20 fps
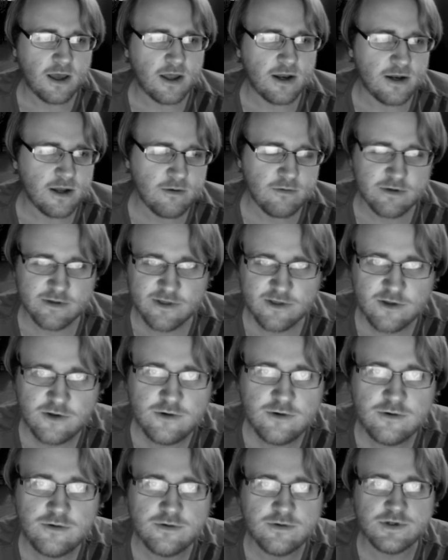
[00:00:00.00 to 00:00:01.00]
and he would
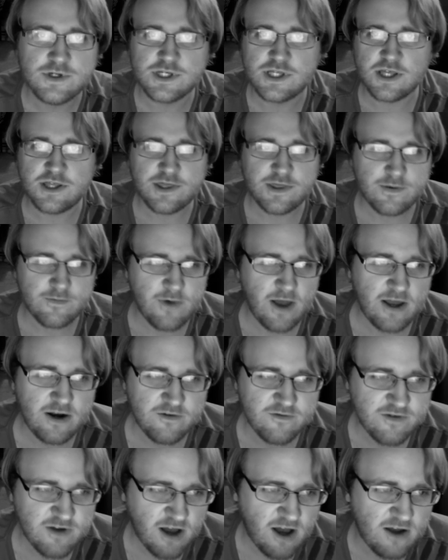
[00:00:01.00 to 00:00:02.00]
lose the thread of